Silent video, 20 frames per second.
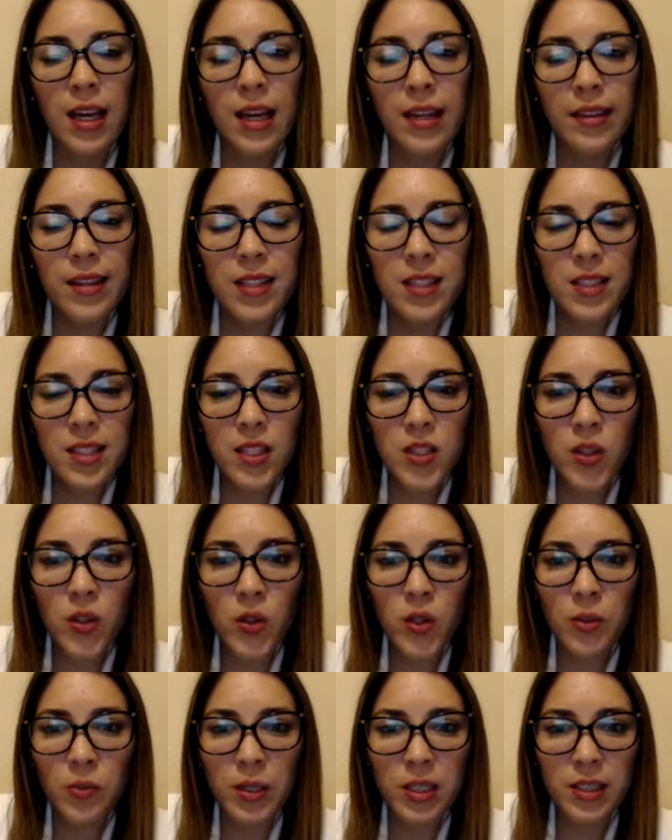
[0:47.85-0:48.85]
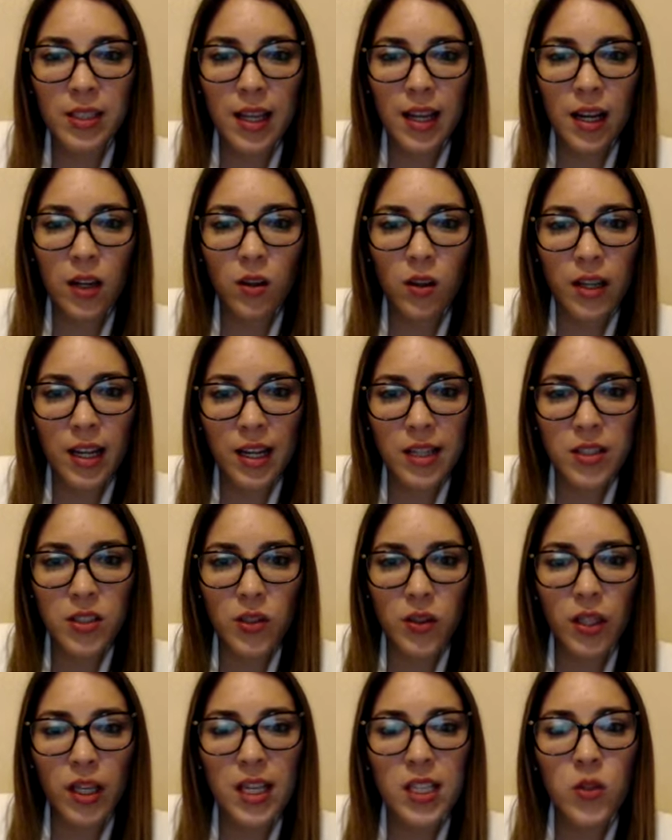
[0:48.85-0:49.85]
Decision-driven data
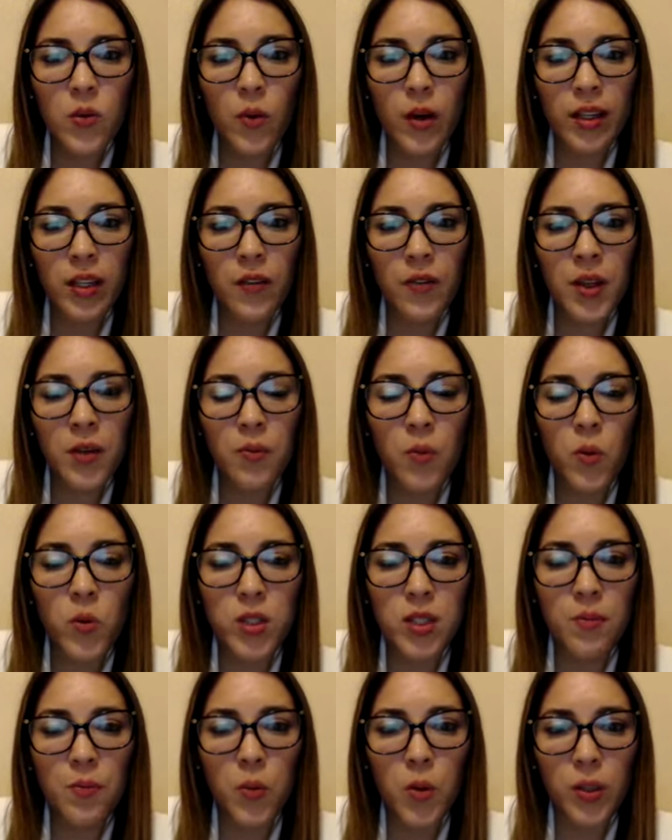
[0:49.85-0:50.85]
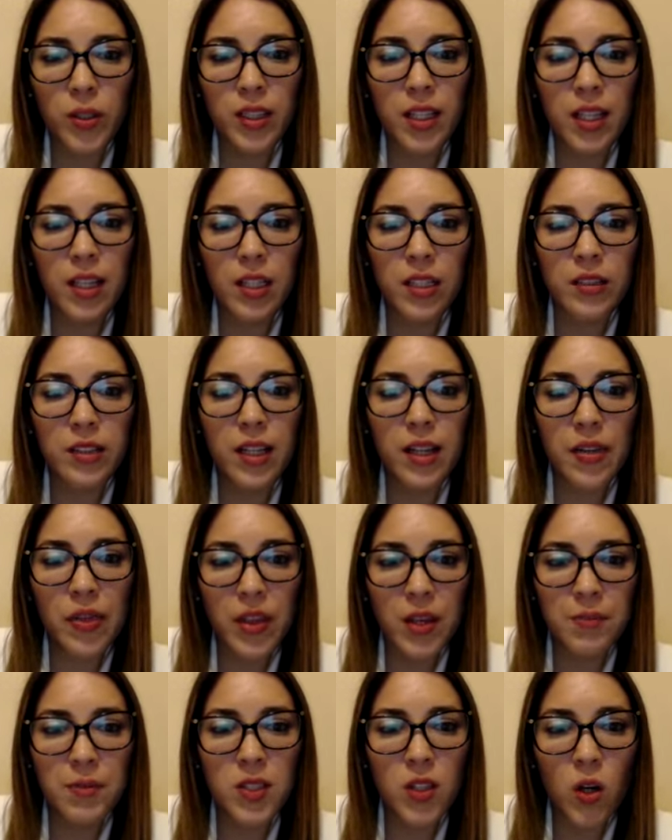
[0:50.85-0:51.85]
collection is one of the most important learning
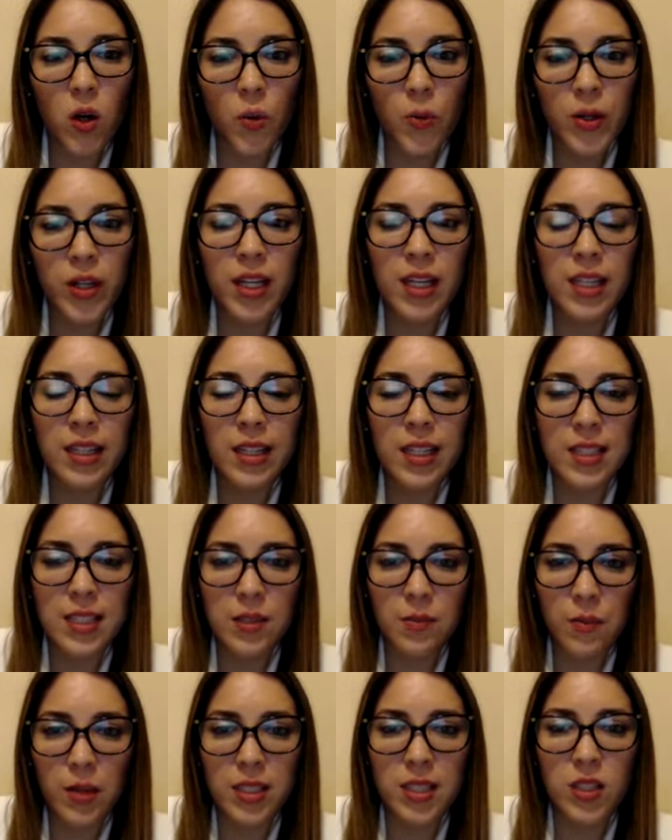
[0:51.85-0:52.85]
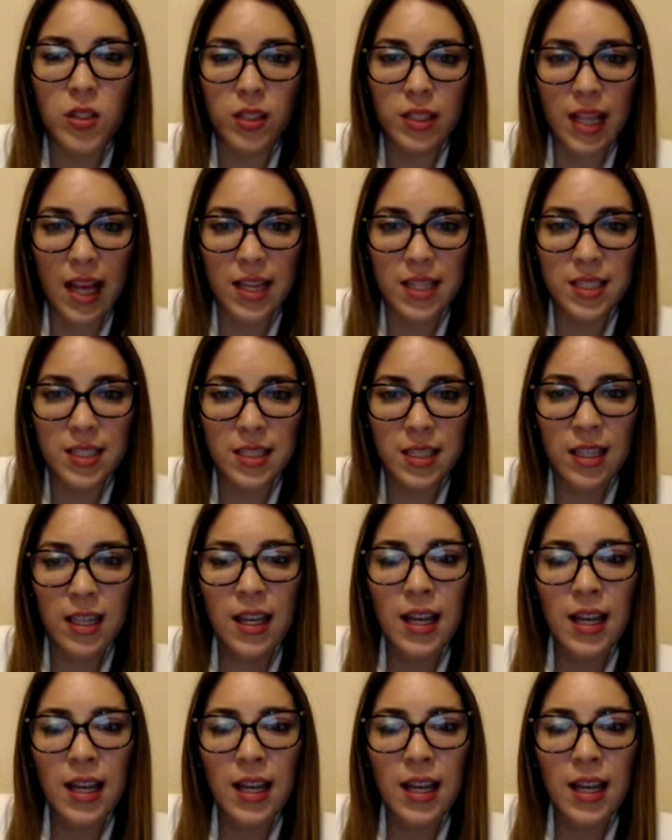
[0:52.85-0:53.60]
themes covered in this semester class,